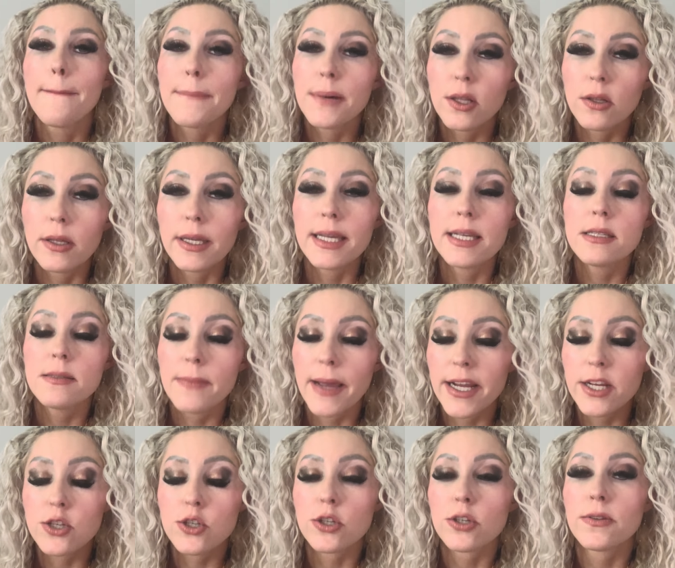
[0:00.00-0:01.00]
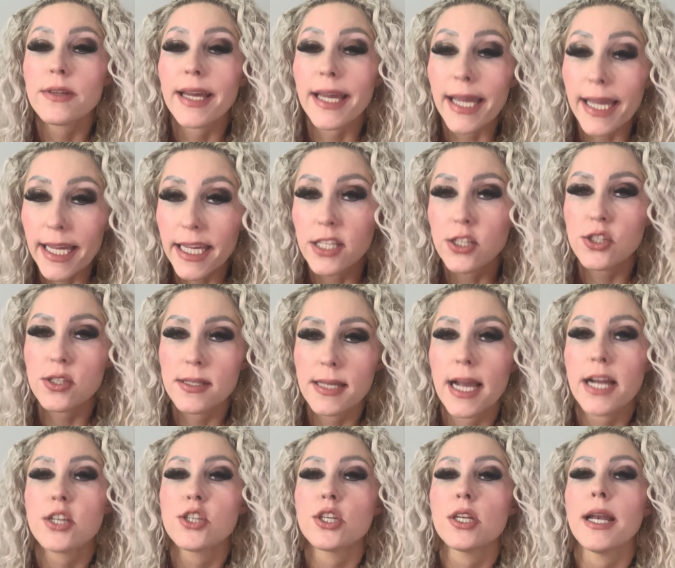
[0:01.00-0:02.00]
Please make sure that each
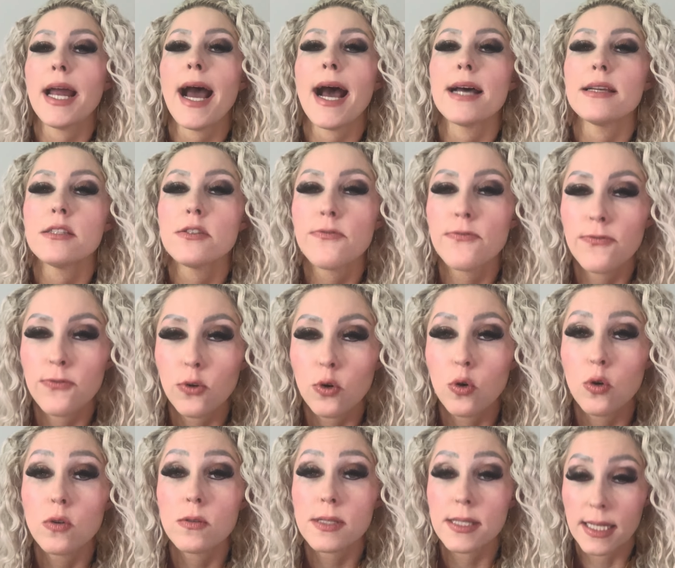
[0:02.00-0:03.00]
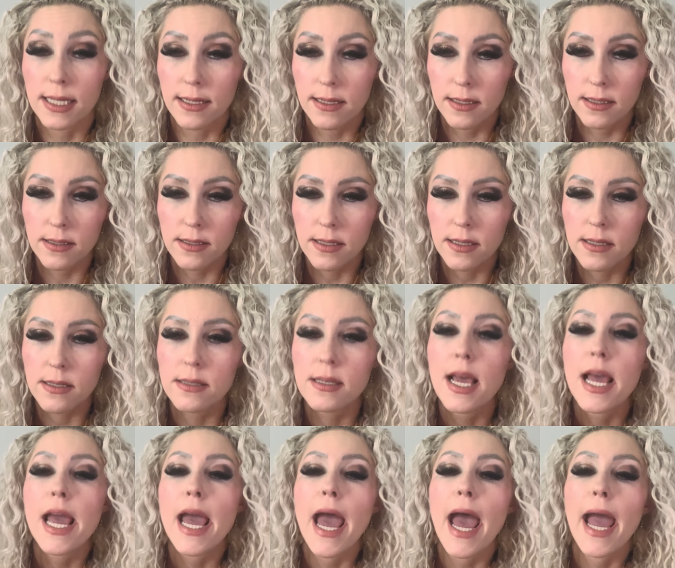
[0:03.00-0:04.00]
section has full sentences
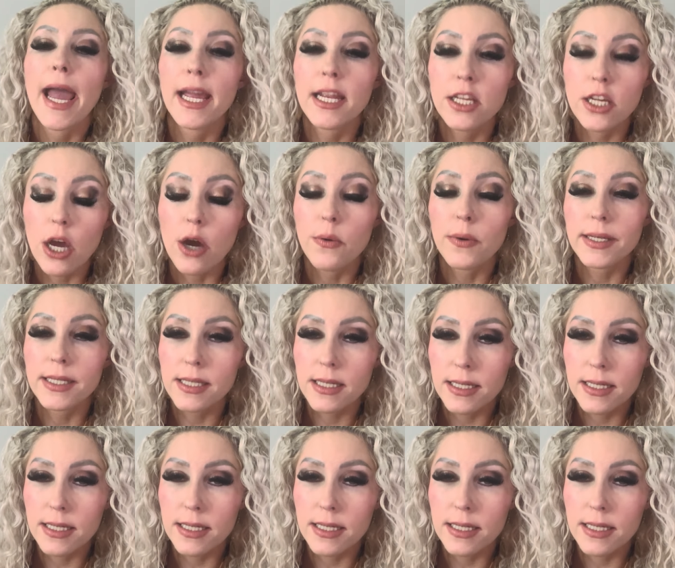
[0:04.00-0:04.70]
and go into